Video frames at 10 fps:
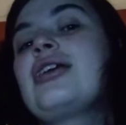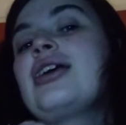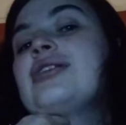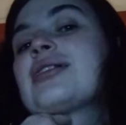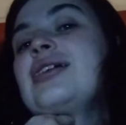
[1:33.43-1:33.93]

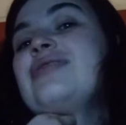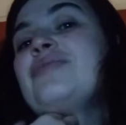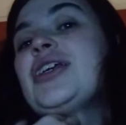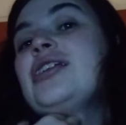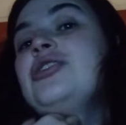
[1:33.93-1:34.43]
It's gonna
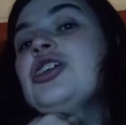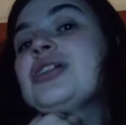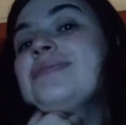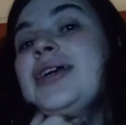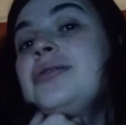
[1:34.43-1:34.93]
be an
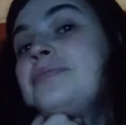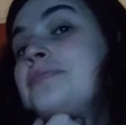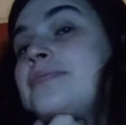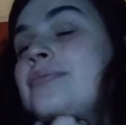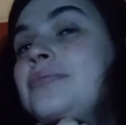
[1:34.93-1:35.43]
adjustment,
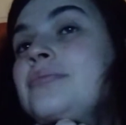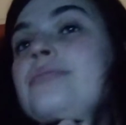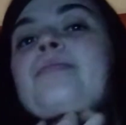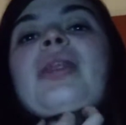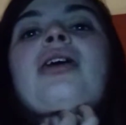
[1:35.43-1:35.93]

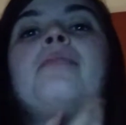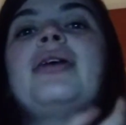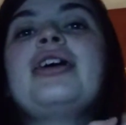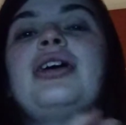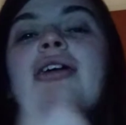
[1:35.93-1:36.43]

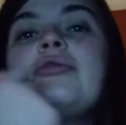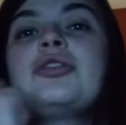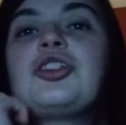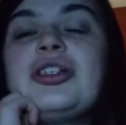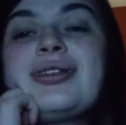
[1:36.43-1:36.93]
but it
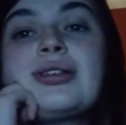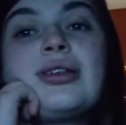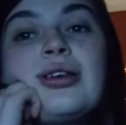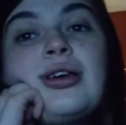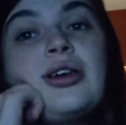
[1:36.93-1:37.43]
was just
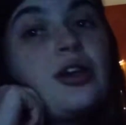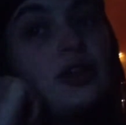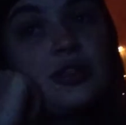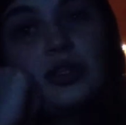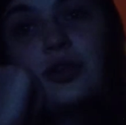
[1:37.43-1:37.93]

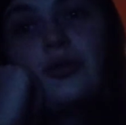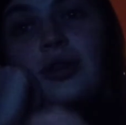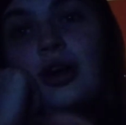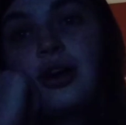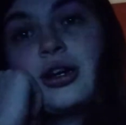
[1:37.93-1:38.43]
too
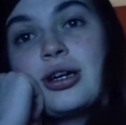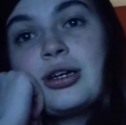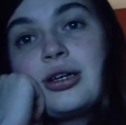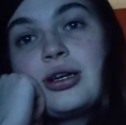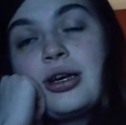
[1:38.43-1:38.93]

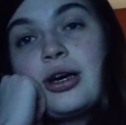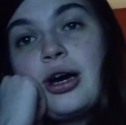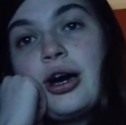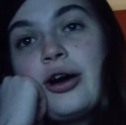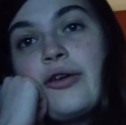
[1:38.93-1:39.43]
long
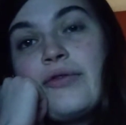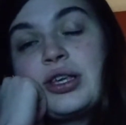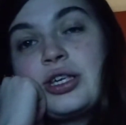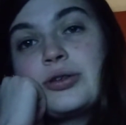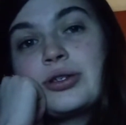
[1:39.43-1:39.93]
of a
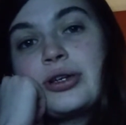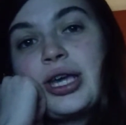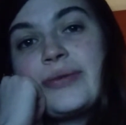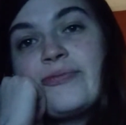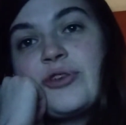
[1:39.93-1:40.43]

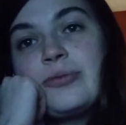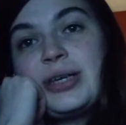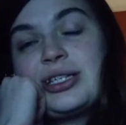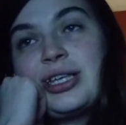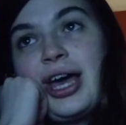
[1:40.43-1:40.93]
username for
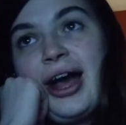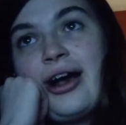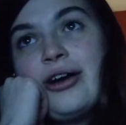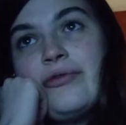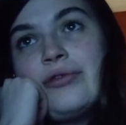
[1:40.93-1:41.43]
me to
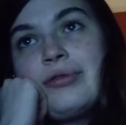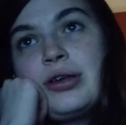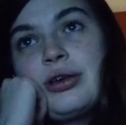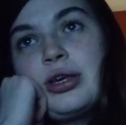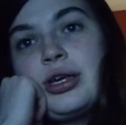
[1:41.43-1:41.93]
have.
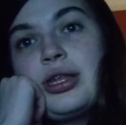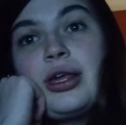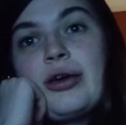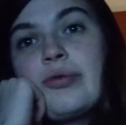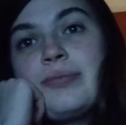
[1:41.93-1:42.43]

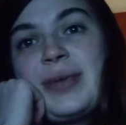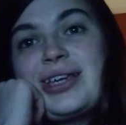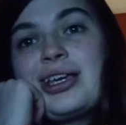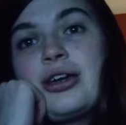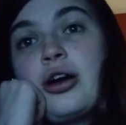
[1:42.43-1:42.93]
It would
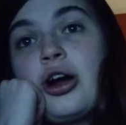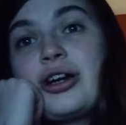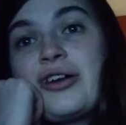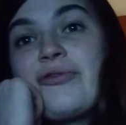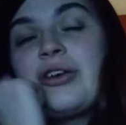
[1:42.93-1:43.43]
make it
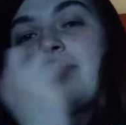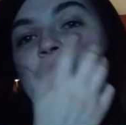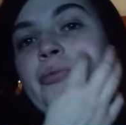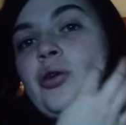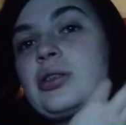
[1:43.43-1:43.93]
harder for
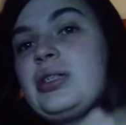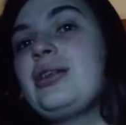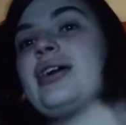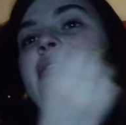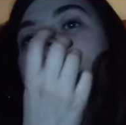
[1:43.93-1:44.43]
people
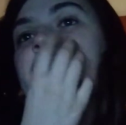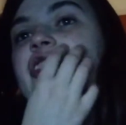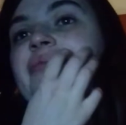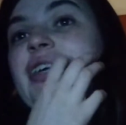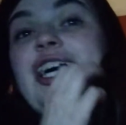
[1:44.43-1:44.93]
to like
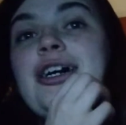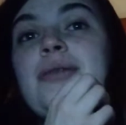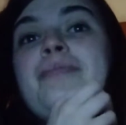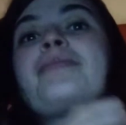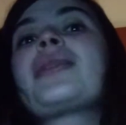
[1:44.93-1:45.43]
search me
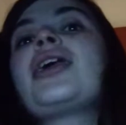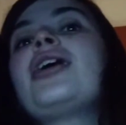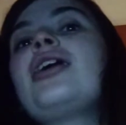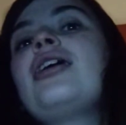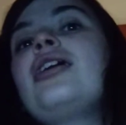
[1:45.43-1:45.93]
up,
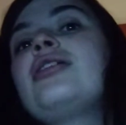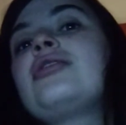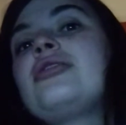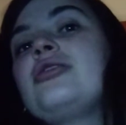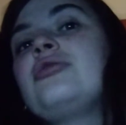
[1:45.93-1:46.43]

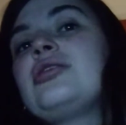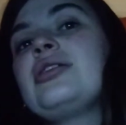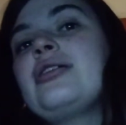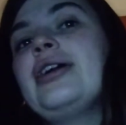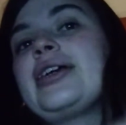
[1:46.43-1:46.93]

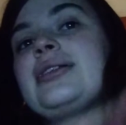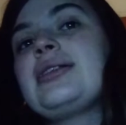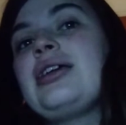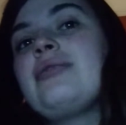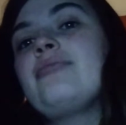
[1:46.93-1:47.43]
to like
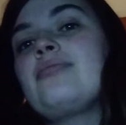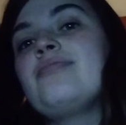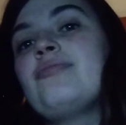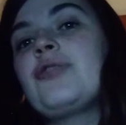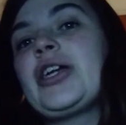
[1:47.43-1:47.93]
see
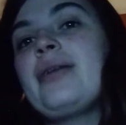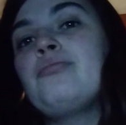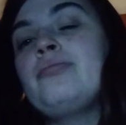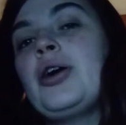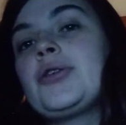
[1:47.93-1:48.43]
what
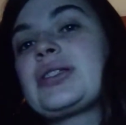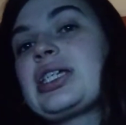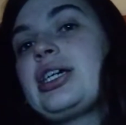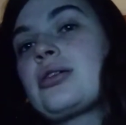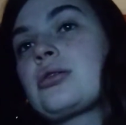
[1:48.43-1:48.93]
I'm
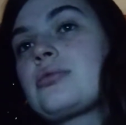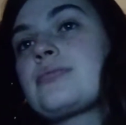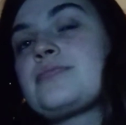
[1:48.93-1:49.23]
posting,